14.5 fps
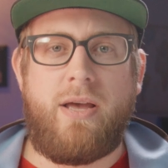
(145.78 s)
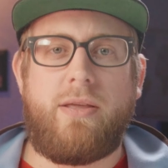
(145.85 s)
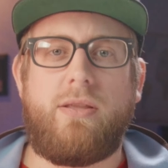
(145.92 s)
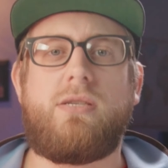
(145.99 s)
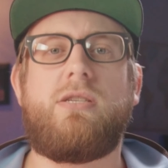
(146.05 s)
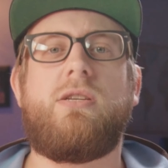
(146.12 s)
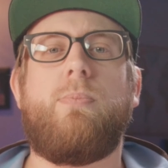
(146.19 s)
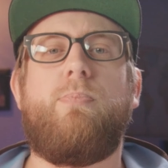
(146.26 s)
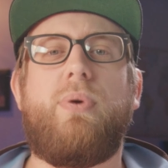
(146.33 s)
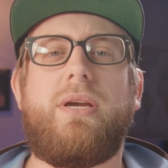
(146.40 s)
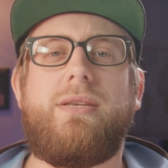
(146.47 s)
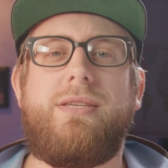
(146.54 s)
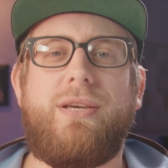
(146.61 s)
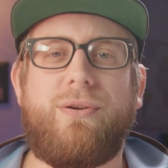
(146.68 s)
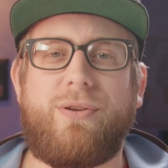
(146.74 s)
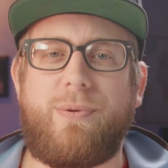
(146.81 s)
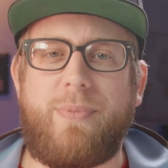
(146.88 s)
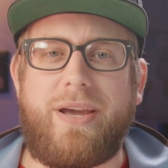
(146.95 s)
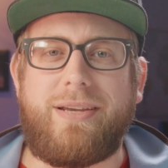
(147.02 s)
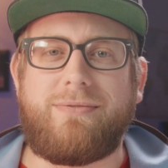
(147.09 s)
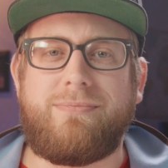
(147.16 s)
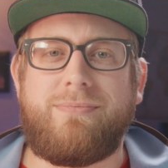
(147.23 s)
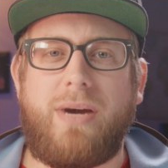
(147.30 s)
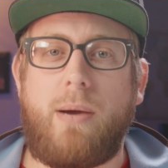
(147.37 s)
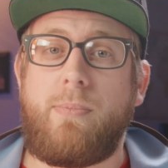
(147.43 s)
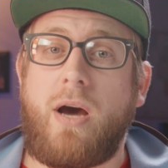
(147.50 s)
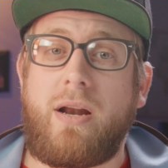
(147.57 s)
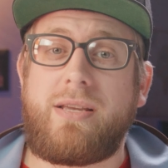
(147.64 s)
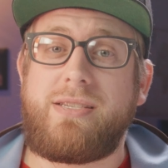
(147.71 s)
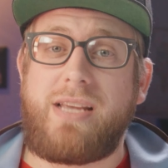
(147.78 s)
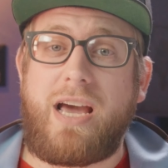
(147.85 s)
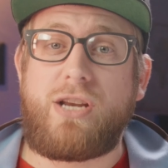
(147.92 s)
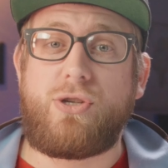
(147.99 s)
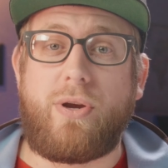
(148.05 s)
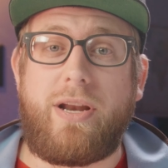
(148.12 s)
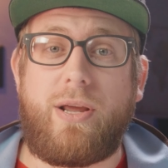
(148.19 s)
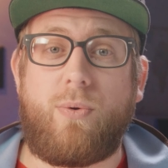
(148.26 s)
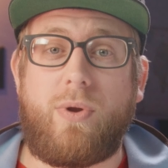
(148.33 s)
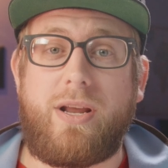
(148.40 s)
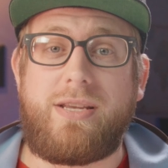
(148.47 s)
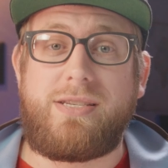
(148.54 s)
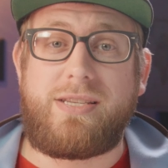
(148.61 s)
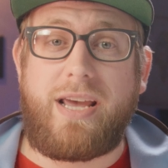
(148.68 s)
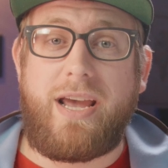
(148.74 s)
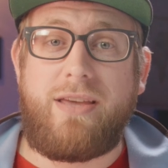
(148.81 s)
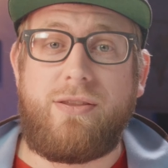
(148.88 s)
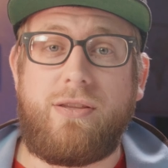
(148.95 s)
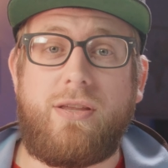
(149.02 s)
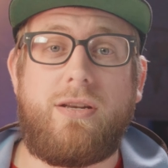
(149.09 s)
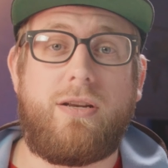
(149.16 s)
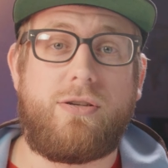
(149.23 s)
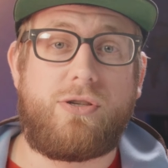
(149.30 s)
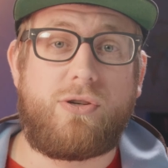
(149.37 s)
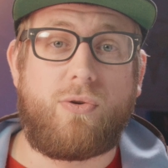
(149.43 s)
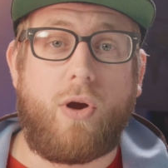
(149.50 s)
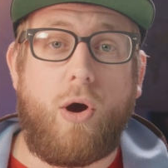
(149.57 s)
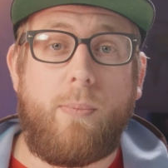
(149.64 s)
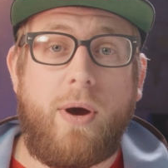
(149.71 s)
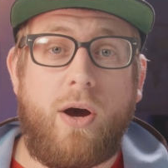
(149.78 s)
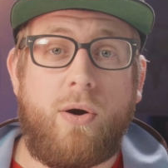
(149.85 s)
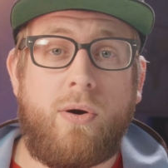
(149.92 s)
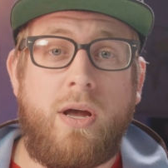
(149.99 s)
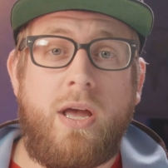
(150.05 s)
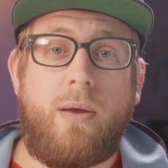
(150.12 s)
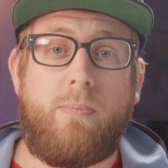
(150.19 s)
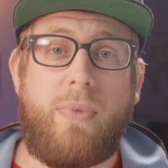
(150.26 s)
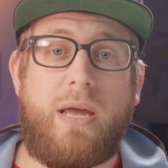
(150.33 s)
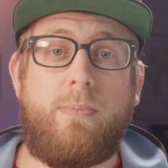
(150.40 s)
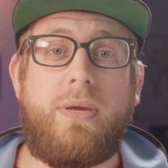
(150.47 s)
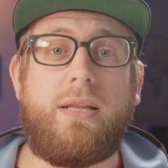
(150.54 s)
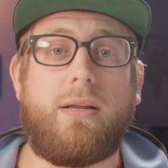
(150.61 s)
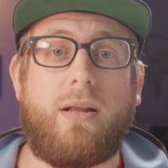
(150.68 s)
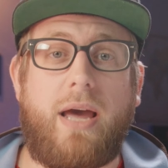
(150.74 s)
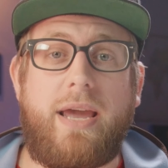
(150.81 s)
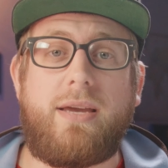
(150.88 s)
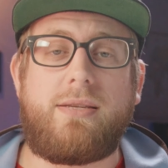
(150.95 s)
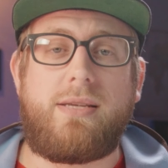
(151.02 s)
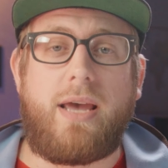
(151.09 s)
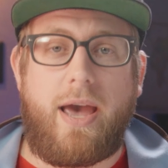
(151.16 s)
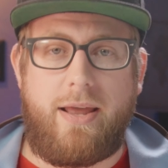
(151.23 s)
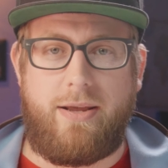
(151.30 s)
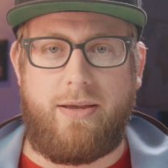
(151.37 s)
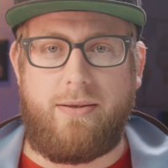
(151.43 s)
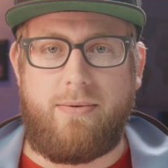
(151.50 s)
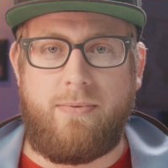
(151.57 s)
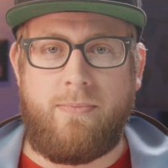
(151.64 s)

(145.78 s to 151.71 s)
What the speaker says: This is a big deal to me. I'm not exaggerating when I say that the Nostromo made me like to edit.